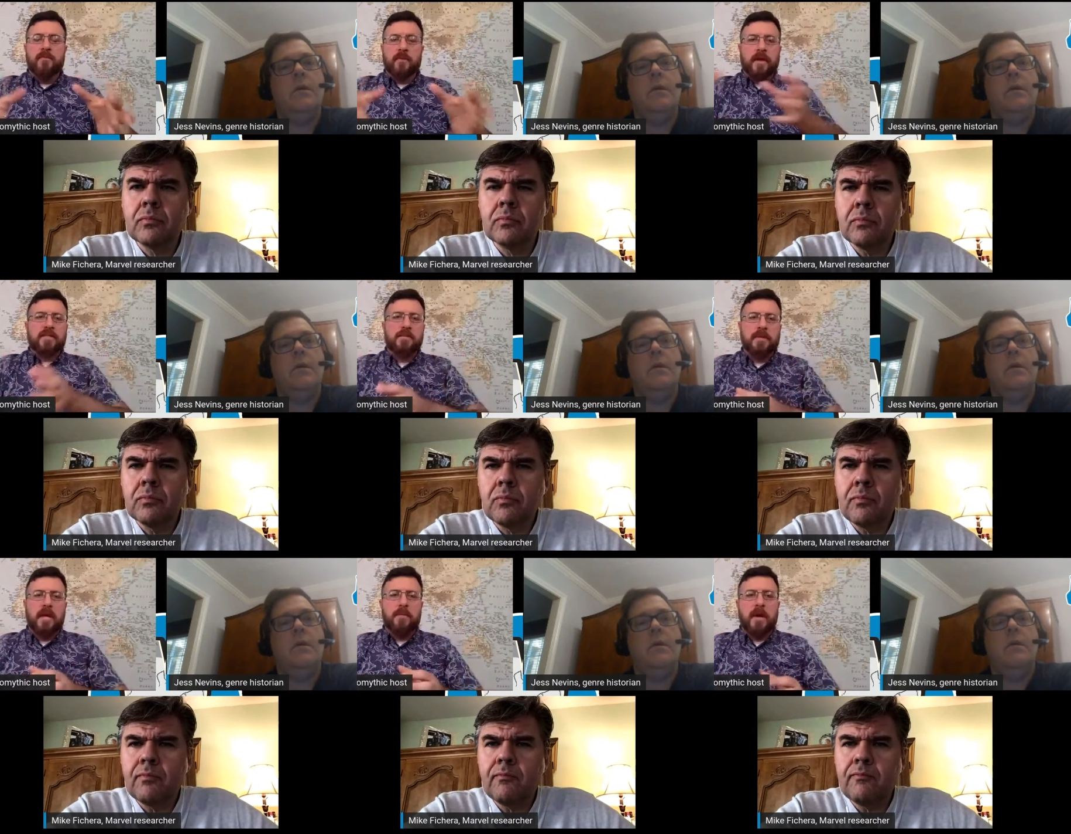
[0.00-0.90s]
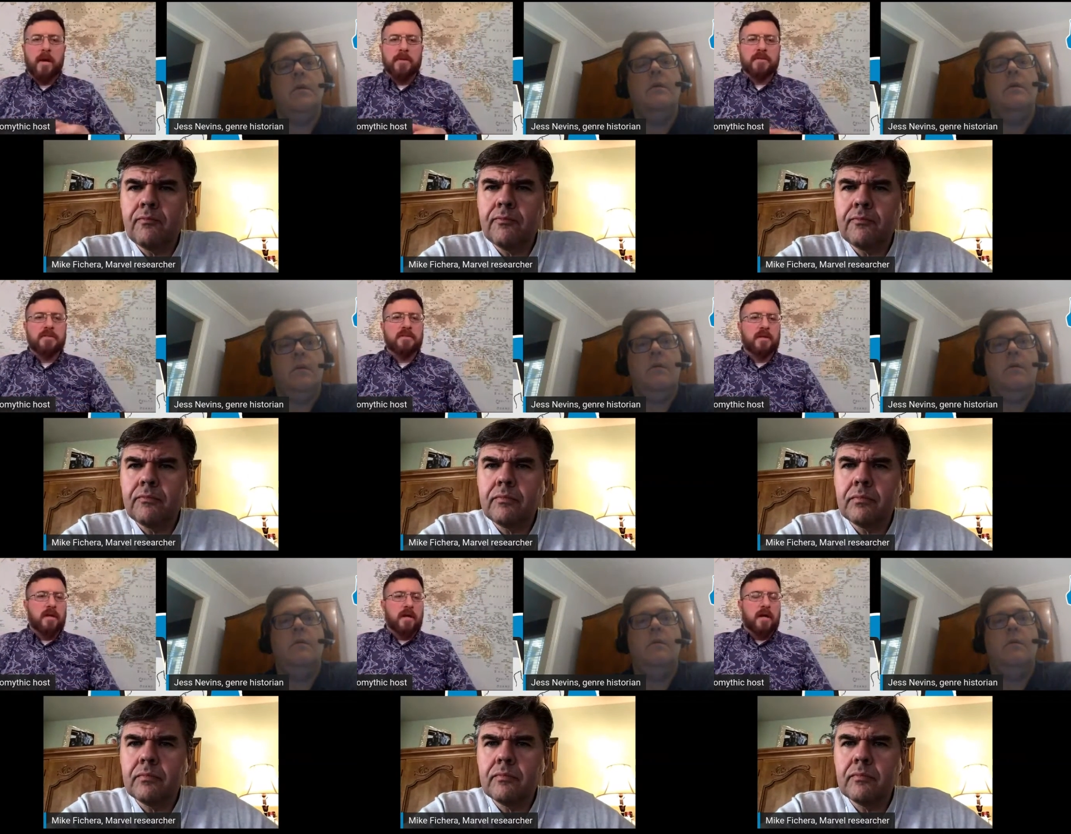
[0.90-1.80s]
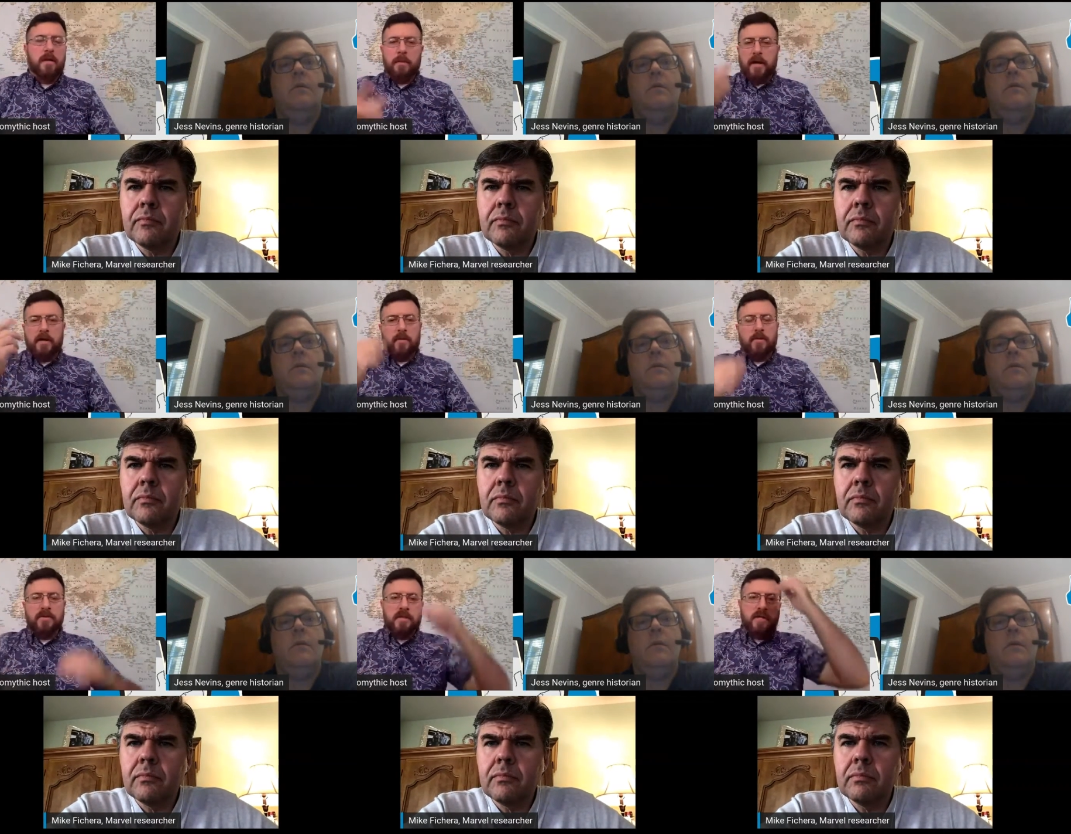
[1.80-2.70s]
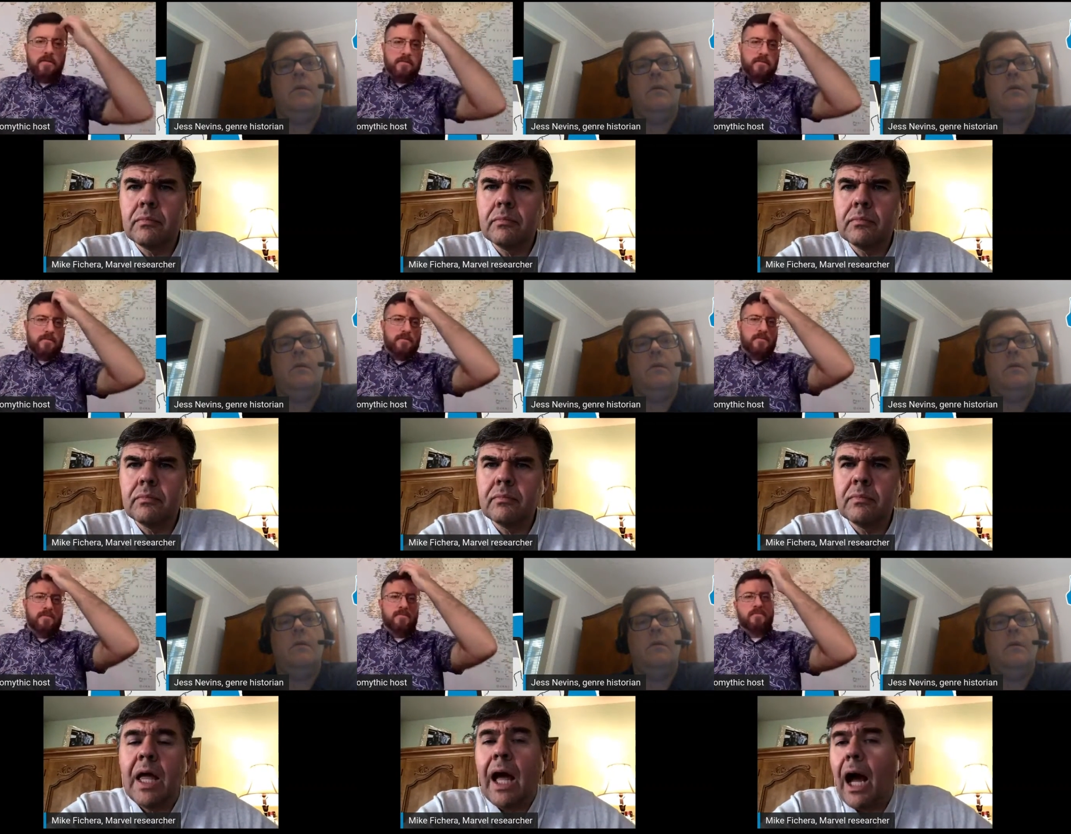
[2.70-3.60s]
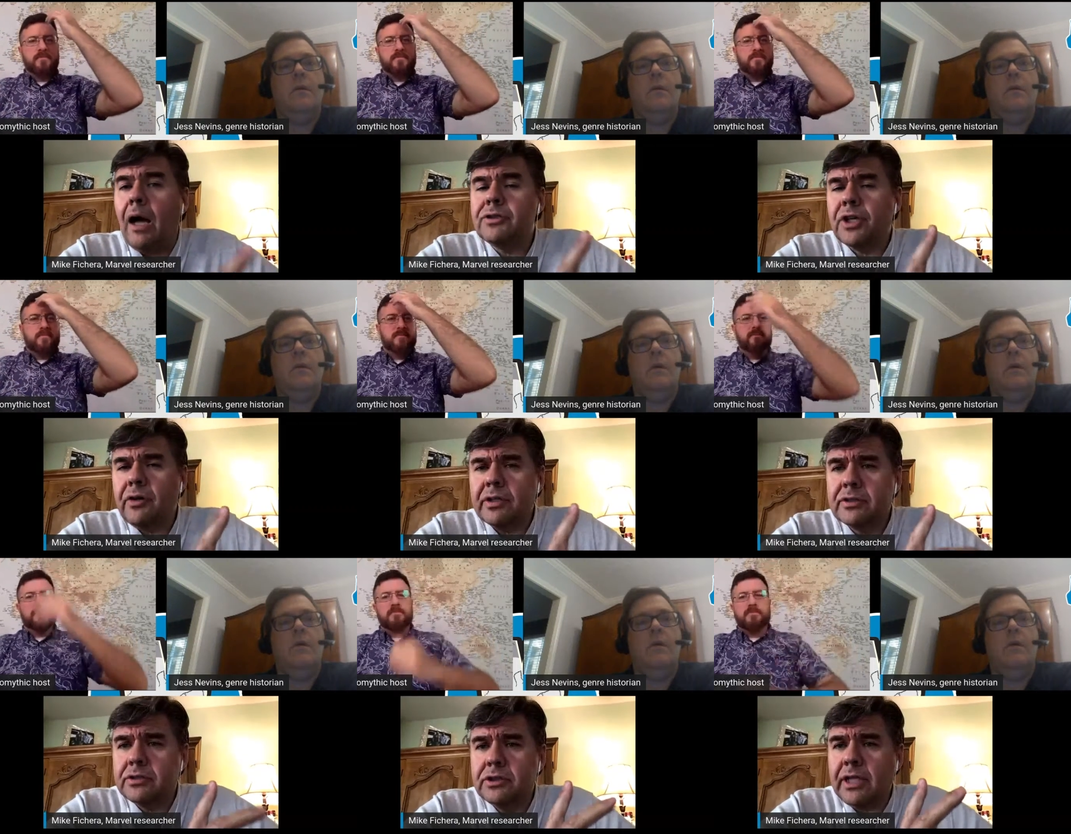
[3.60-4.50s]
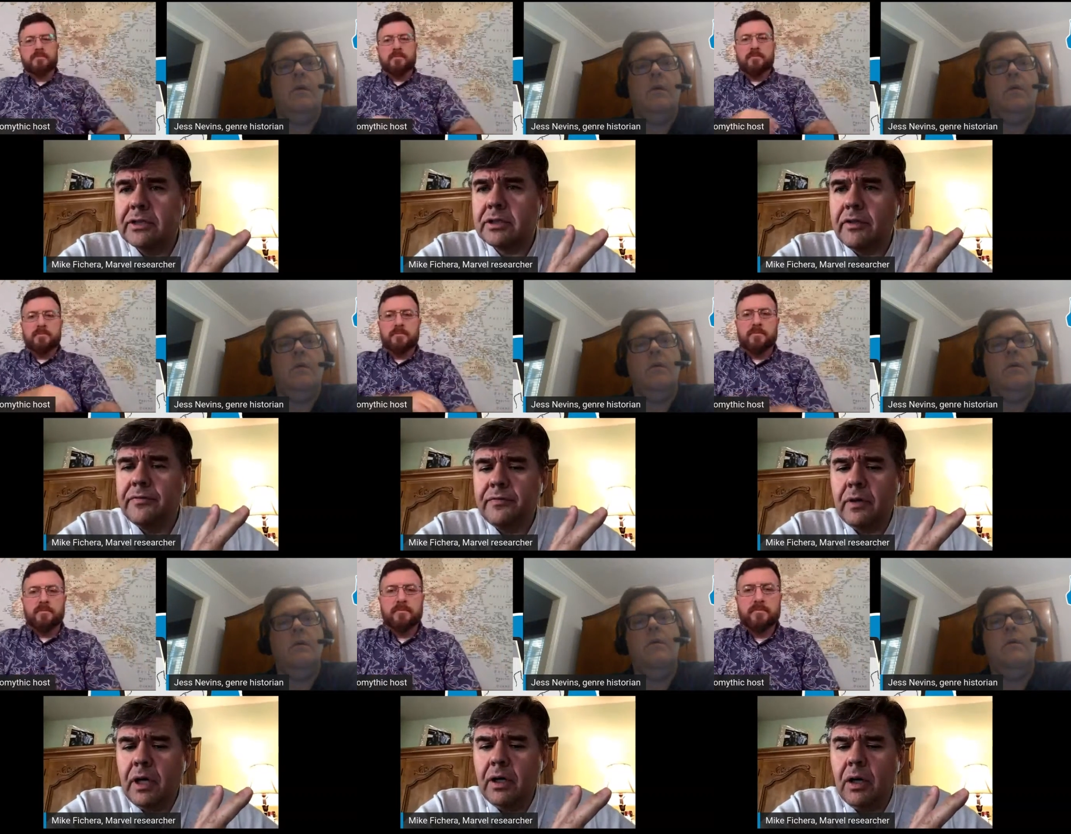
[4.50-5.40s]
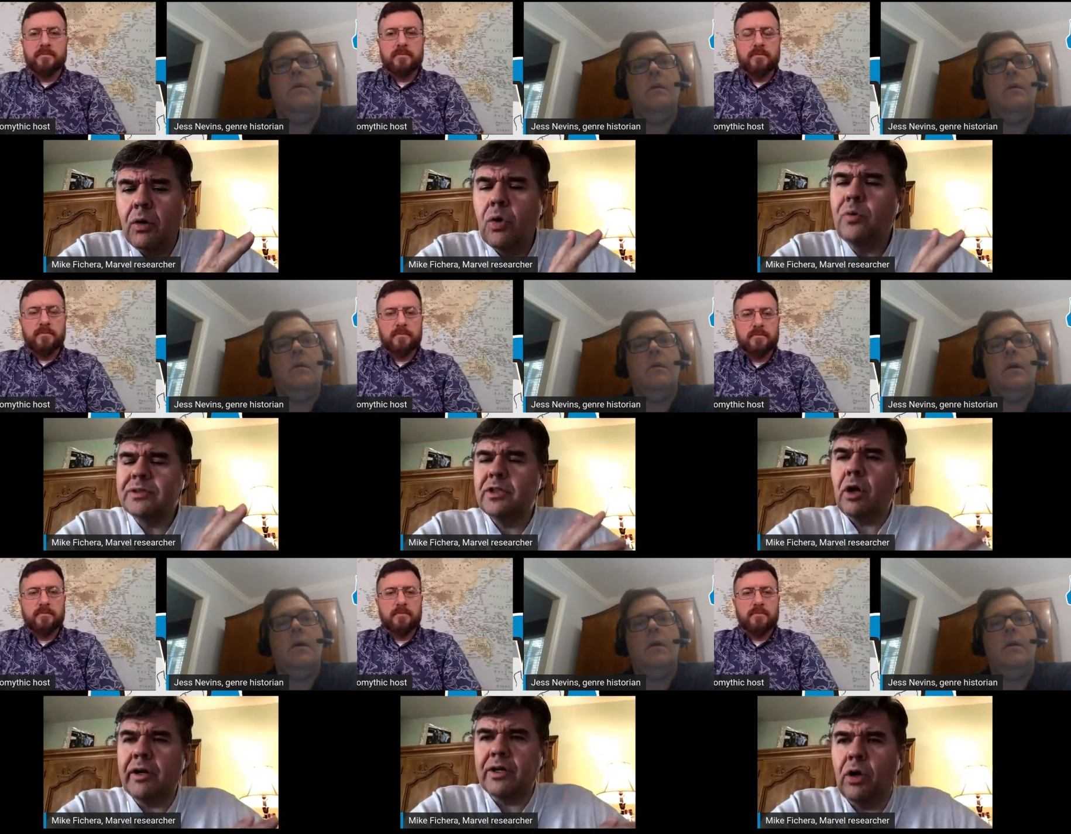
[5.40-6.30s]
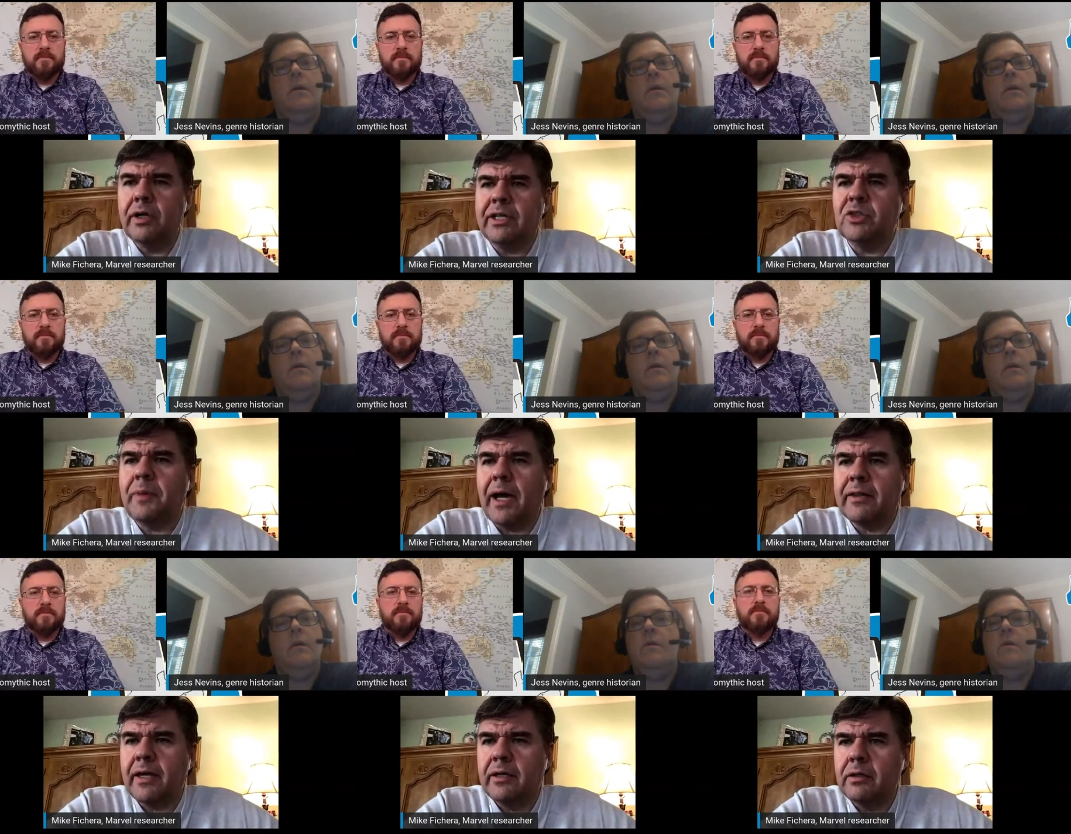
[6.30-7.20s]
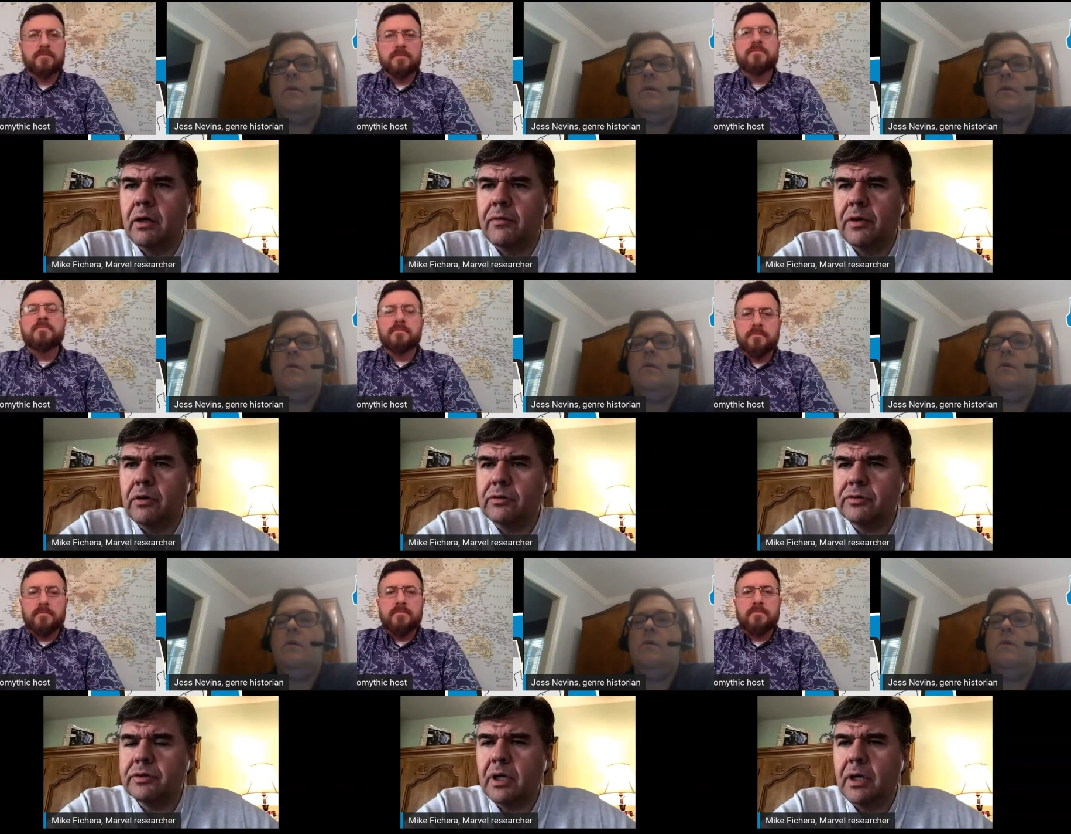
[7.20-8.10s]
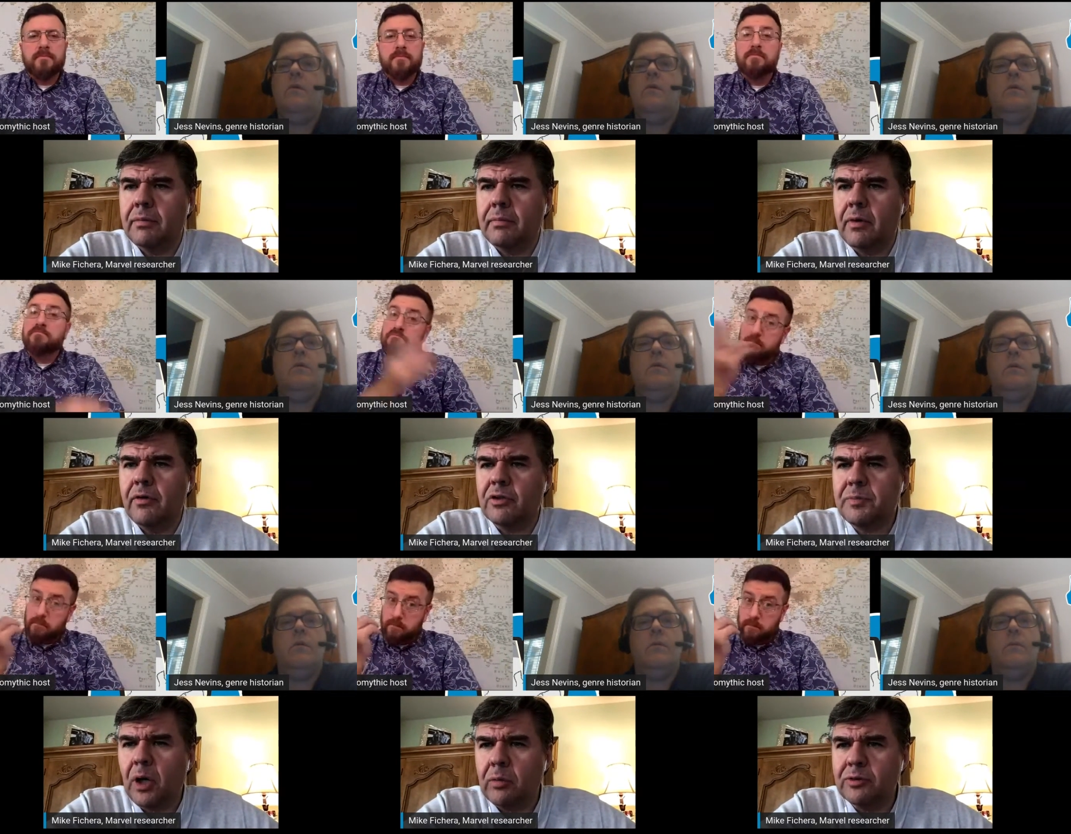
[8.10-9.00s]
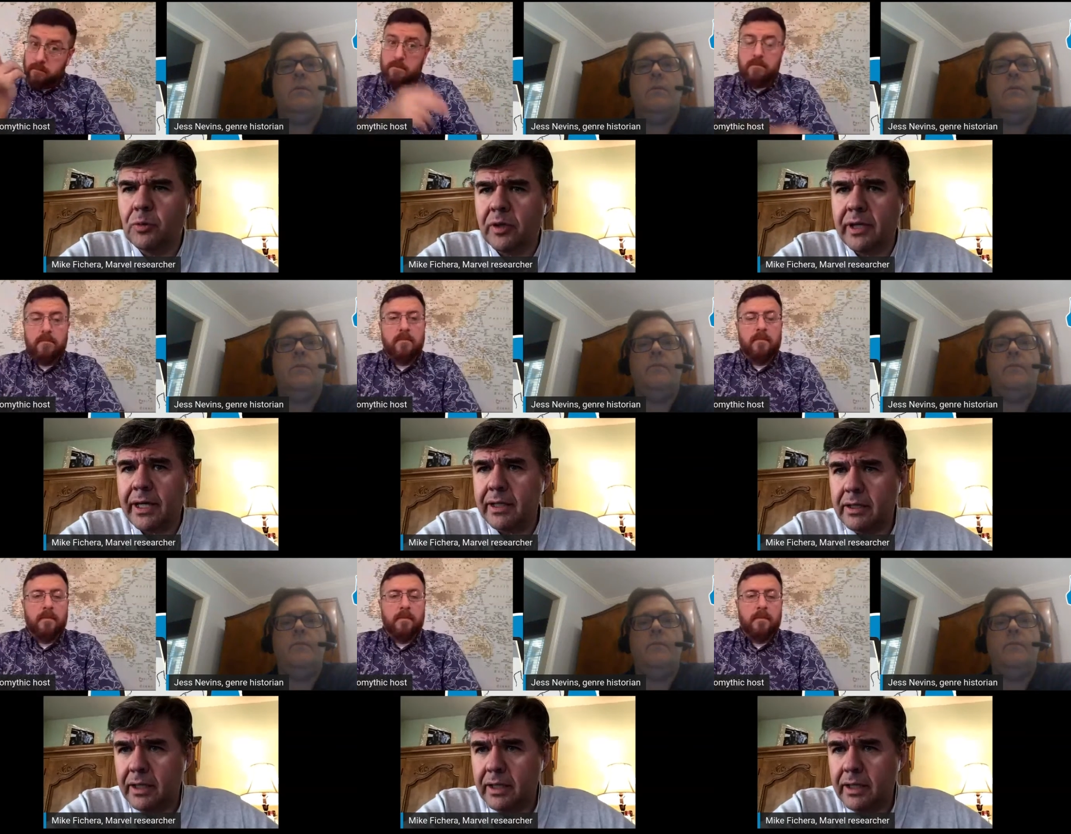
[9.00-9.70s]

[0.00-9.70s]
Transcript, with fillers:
Speaker 1: before they actually became comics. Uh, Mike, what were you going to say?
Speaker 2: I was curious, Jess, if who was the target audience back then of those um, of those pulps? Were they